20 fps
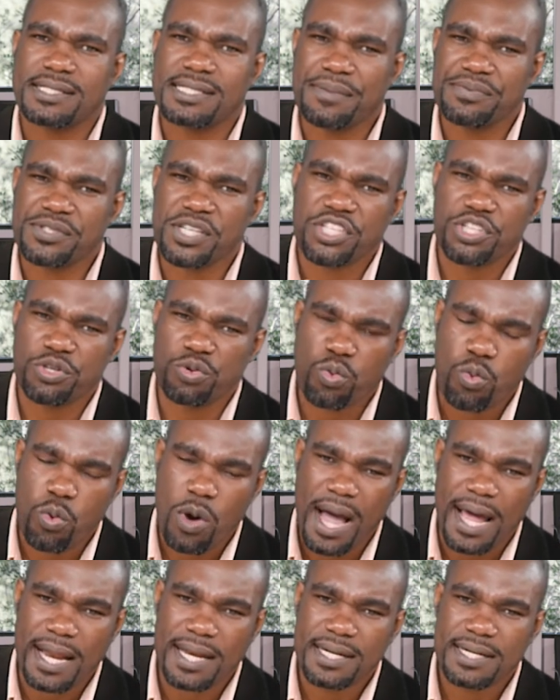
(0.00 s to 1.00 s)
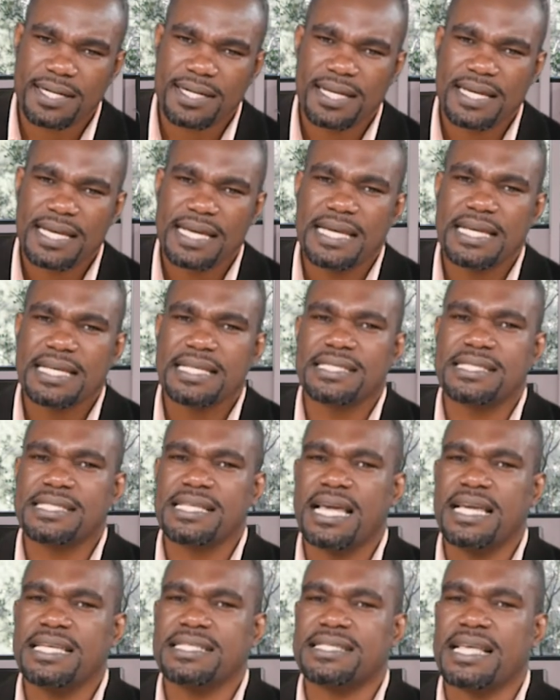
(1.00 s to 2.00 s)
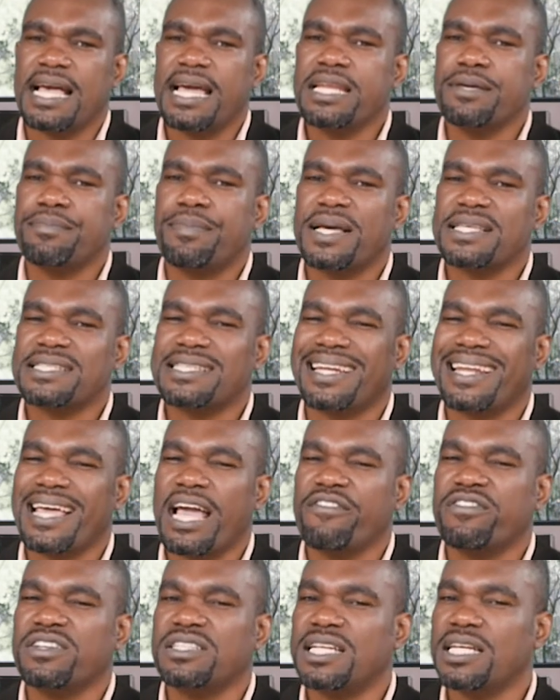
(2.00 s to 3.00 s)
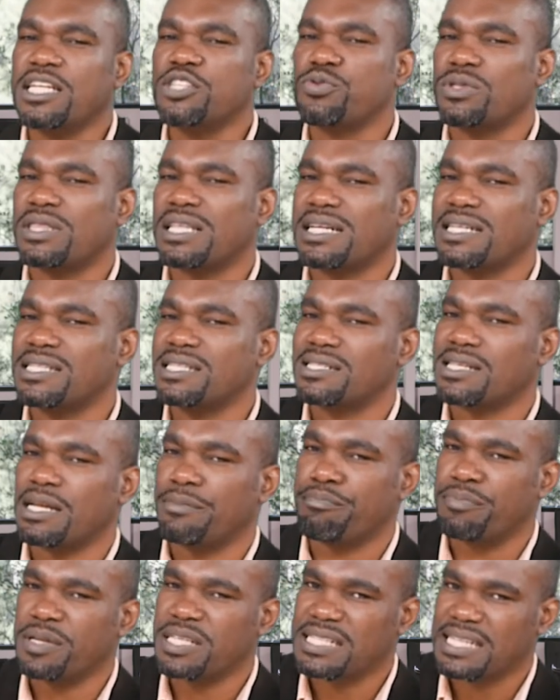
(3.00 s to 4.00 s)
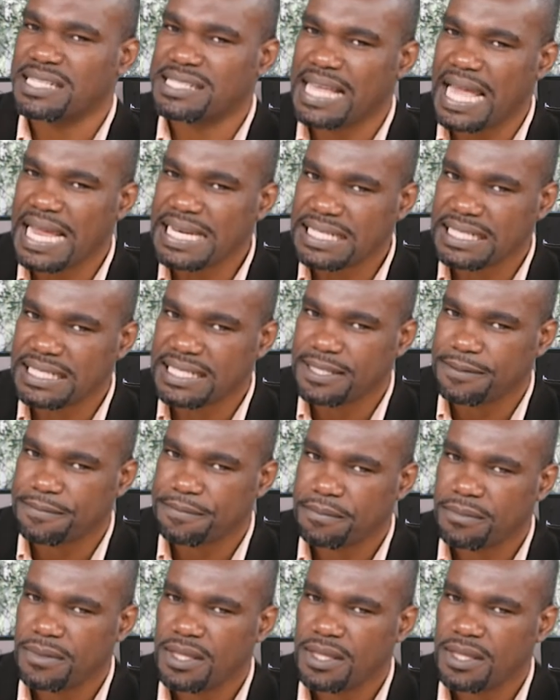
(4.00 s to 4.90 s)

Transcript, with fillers: subsection 1, says any person having dealings with a registered business entity